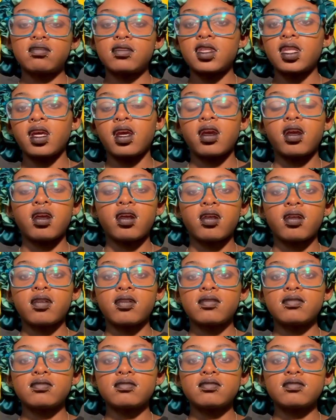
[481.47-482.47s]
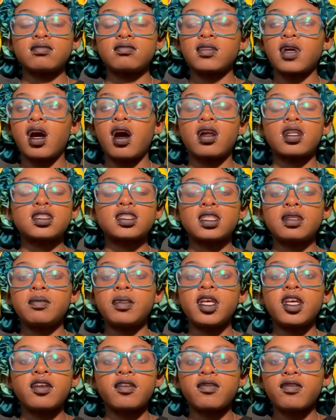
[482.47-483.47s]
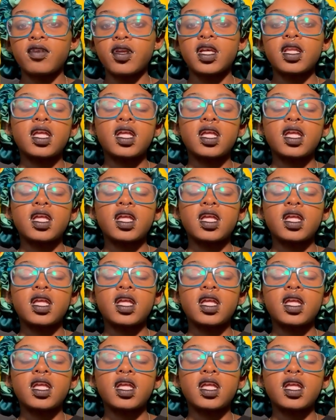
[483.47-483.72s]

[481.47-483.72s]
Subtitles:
their honestly being free,